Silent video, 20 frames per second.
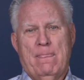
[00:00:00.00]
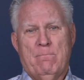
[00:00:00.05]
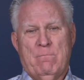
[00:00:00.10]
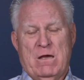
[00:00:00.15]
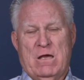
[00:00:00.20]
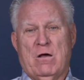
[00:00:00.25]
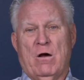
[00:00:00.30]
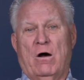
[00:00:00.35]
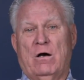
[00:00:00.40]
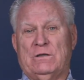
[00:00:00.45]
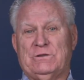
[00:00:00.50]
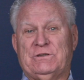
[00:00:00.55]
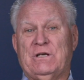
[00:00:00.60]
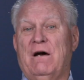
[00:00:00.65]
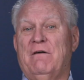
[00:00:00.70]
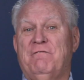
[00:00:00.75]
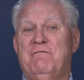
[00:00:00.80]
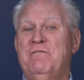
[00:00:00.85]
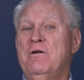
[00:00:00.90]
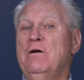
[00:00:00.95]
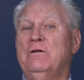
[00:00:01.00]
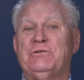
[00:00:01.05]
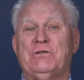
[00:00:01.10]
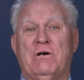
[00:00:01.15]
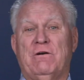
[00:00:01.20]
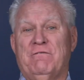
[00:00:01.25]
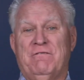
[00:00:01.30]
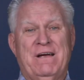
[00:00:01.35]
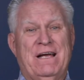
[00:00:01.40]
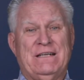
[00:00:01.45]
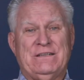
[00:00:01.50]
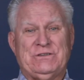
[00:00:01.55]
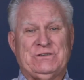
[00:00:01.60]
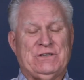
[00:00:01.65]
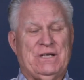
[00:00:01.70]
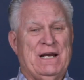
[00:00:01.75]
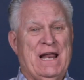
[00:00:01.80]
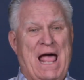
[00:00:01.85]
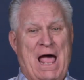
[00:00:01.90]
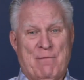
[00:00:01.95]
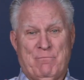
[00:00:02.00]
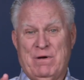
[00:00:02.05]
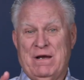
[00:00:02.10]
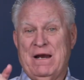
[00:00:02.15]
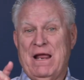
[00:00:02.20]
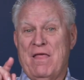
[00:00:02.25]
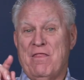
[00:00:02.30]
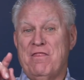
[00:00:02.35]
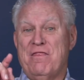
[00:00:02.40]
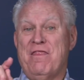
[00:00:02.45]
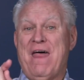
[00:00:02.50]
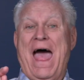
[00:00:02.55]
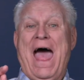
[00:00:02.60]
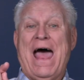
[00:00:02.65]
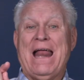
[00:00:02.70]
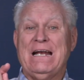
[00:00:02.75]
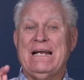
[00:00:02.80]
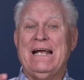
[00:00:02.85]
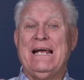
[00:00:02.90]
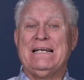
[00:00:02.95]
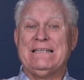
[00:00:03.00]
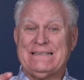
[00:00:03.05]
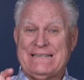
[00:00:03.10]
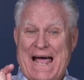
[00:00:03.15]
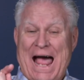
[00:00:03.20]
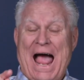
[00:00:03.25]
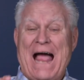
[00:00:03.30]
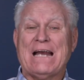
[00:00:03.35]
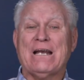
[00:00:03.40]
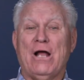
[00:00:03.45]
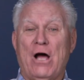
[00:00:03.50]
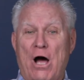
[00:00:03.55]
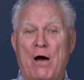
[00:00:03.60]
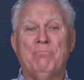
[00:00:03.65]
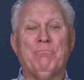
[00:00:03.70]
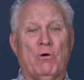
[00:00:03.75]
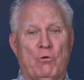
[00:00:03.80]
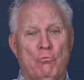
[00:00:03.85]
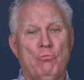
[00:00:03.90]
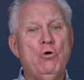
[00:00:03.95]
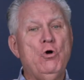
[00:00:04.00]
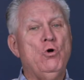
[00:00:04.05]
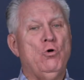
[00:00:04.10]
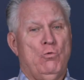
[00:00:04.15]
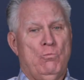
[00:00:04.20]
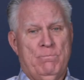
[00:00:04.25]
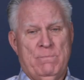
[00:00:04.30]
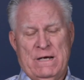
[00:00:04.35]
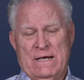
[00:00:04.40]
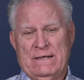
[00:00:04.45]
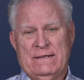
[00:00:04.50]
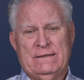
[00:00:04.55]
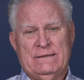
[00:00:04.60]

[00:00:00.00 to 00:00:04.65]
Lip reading: Because of future events that happen in that exact upper room